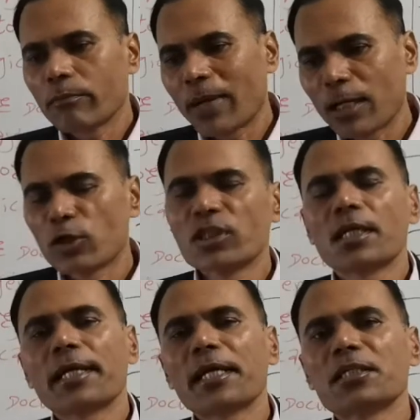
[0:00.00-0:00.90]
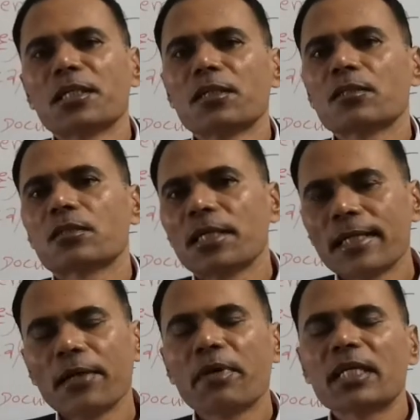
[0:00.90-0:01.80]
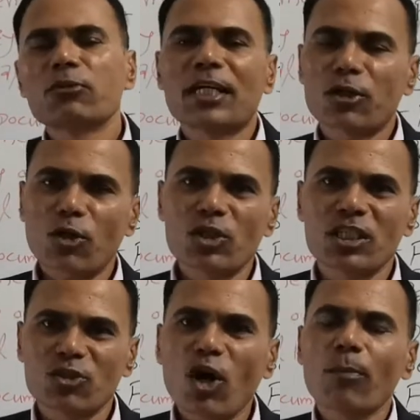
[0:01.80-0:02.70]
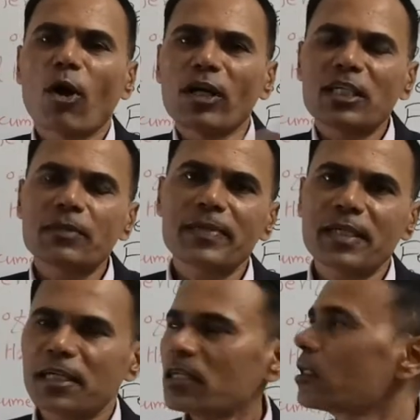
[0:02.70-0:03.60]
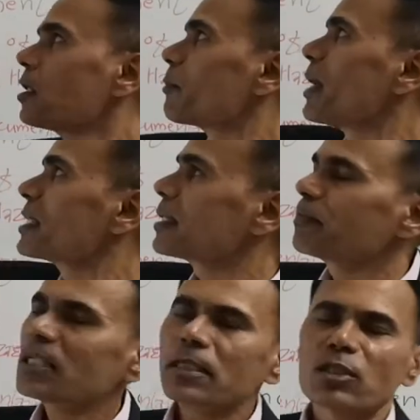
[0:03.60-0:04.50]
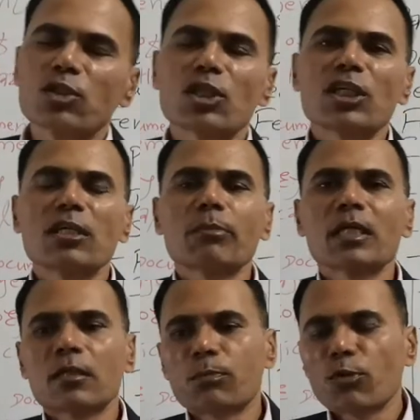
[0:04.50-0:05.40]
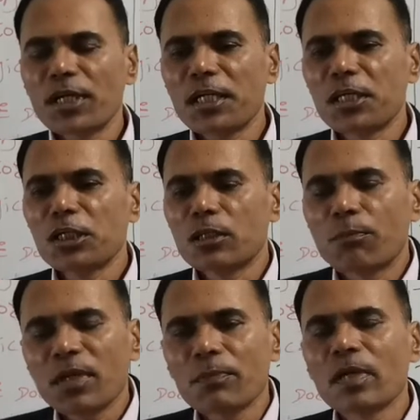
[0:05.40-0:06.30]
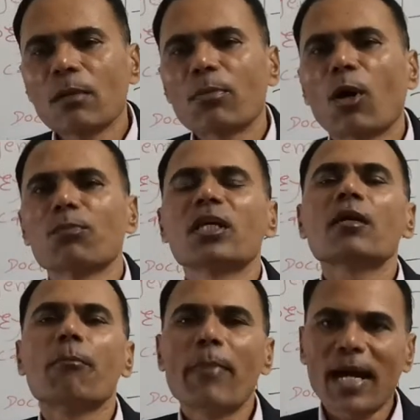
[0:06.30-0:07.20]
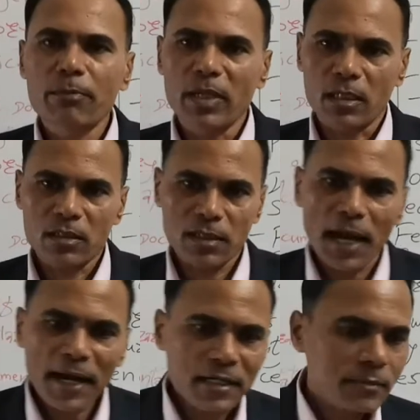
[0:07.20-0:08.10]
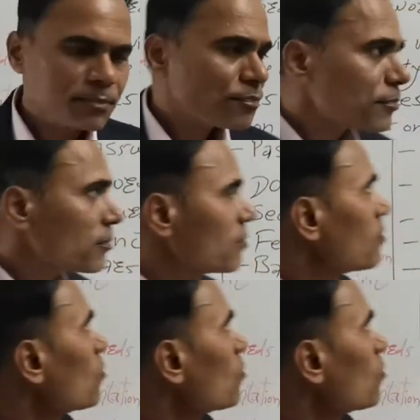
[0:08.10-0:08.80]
biological agents, their derivatives and toxins. Or broadly speaking, biosafety is nothing but protecting the people from the bad bugs. And